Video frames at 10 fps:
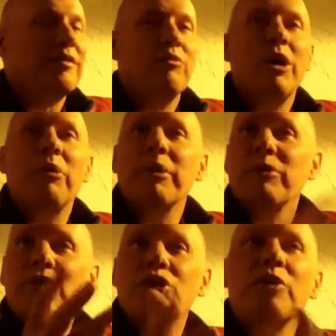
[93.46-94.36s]
While we
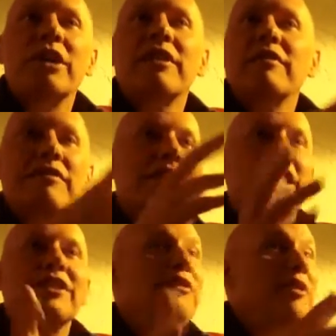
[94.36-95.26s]
were doing
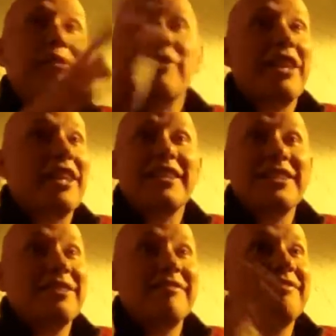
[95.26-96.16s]
lots of different things.